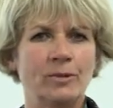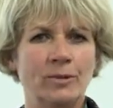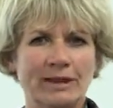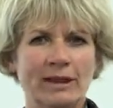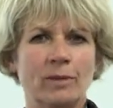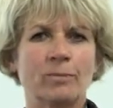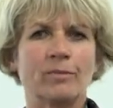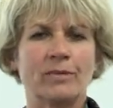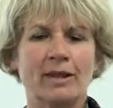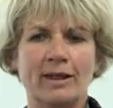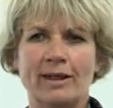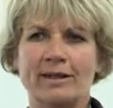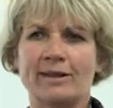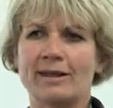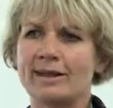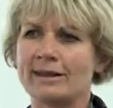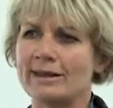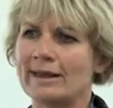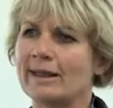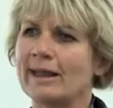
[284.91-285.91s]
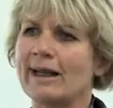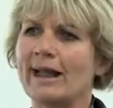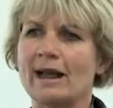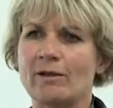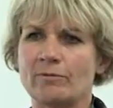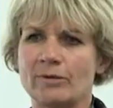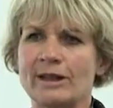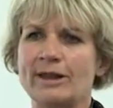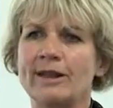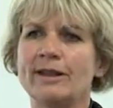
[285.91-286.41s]
something that is going to
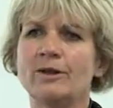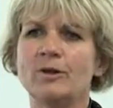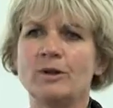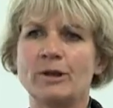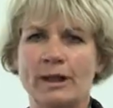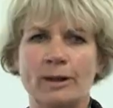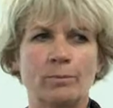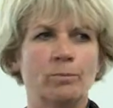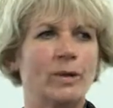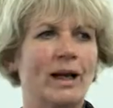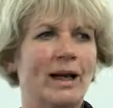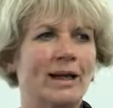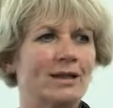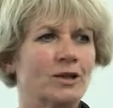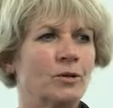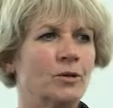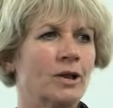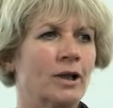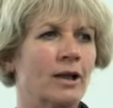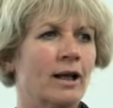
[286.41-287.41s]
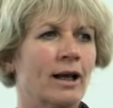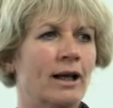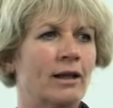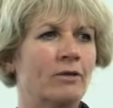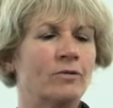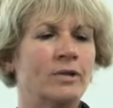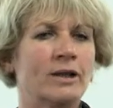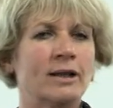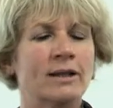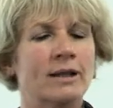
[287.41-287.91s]
have a huge impact on your
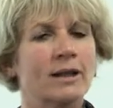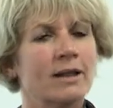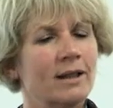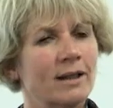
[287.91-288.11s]
life, and